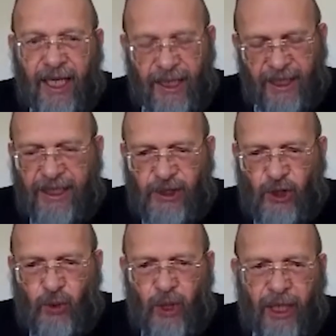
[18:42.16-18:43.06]
And I'll
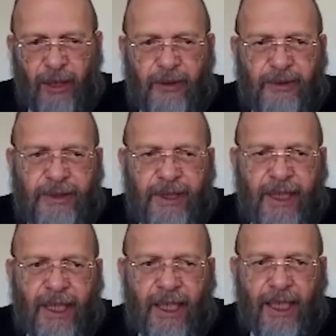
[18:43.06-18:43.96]
show you how.
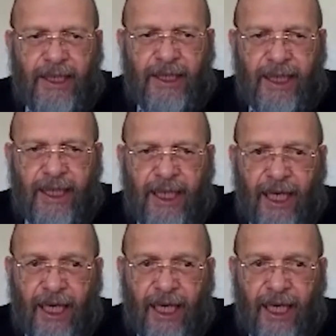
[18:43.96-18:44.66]
And the